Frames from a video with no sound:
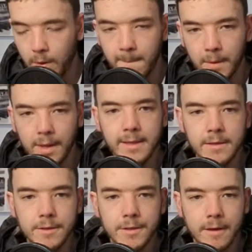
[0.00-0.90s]
when
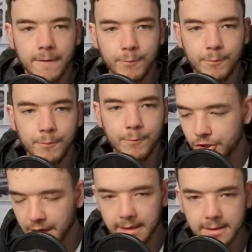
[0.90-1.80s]
players have
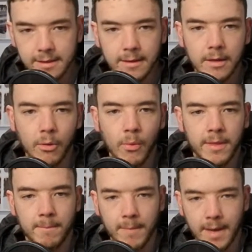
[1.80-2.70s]
been shit,
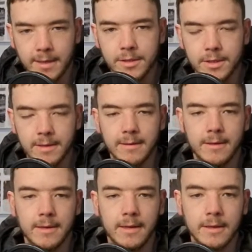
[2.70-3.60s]
when the manager
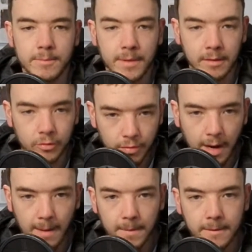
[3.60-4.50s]
has been
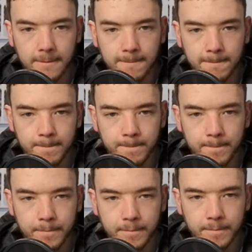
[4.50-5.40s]
crap.
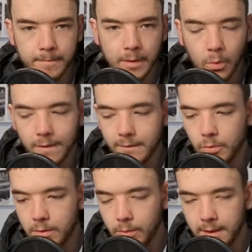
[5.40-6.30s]
Whether
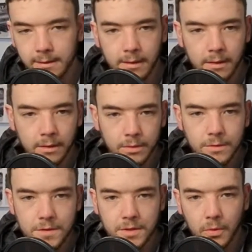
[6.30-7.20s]
we win,
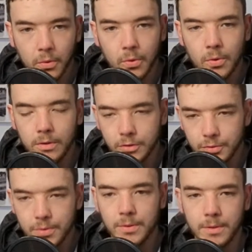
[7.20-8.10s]
lose, or
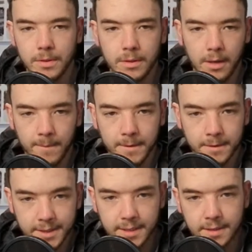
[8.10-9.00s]
draw, I'm
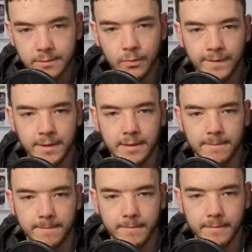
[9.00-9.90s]
consistent with it,
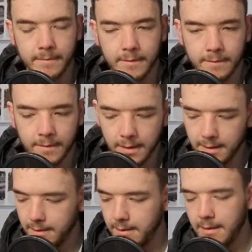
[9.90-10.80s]
right?